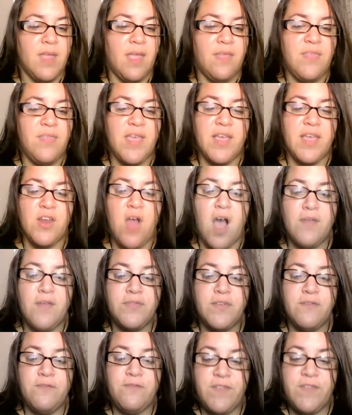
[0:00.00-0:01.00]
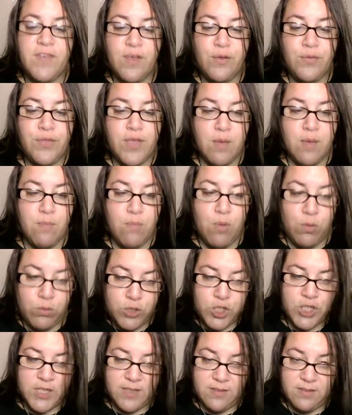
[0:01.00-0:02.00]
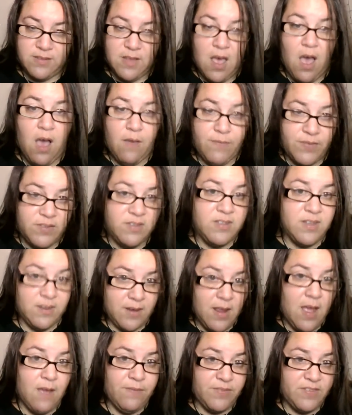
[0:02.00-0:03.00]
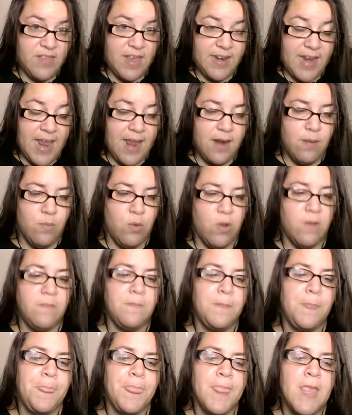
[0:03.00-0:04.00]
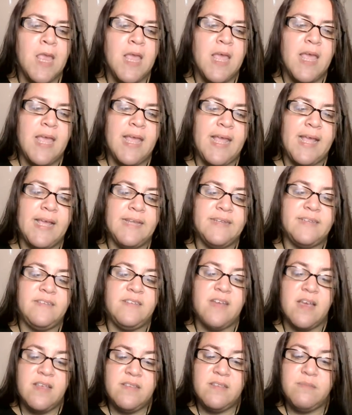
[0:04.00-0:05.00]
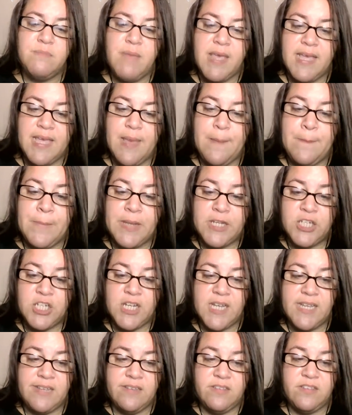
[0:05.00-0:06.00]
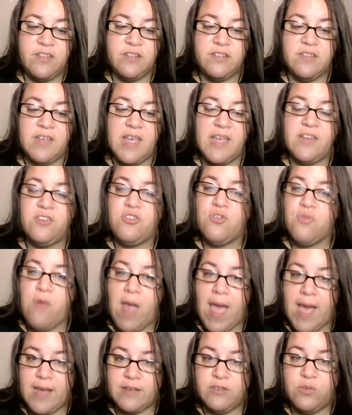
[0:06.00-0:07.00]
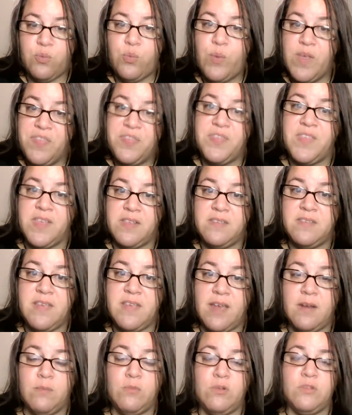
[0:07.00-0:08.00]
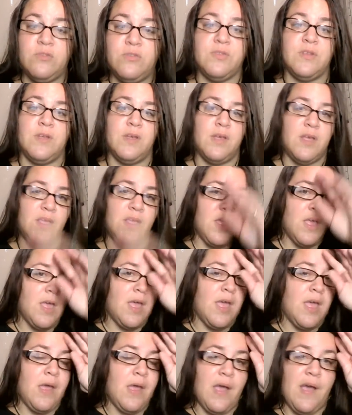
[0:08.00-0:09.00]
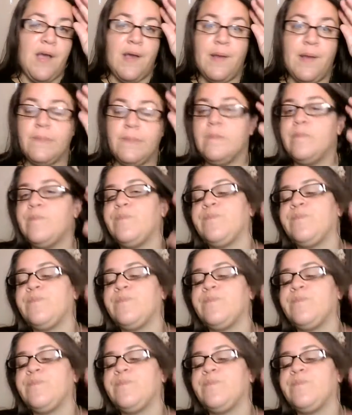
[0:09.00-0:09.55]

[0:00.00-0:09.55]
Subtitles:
They can often feel the emotions of said animal, and it does make it much easier to interact with these animals. I'm